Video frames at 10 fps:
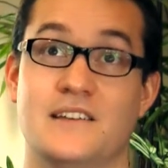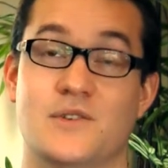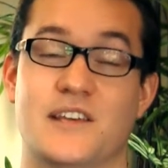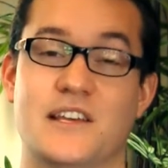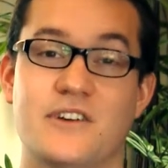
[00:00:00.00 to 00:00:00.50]

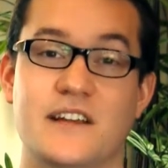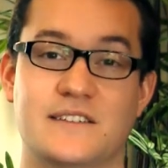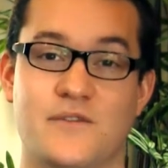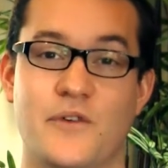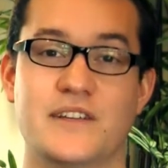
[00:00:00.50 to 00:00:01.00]
So hearing
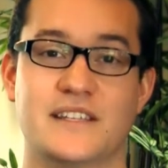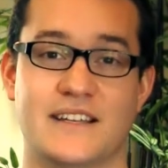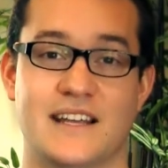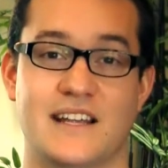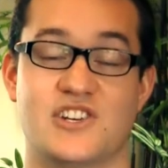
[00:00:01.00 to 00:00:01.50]
His voice
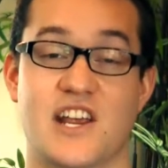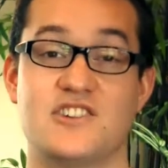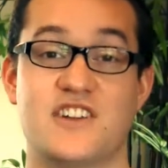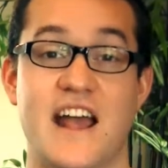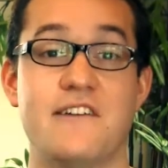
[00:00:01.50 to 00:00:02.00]
that day
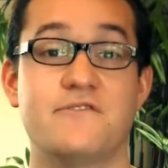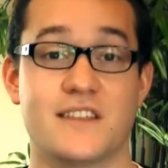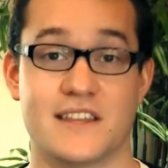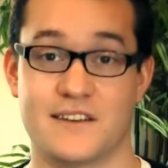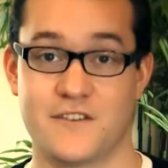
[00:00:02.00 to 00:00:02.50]
changed
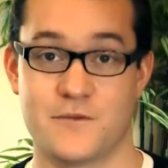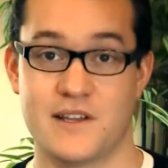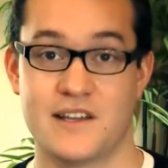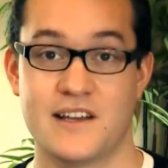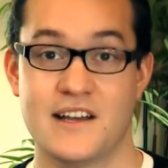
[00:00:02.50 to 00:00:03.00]
everything for me.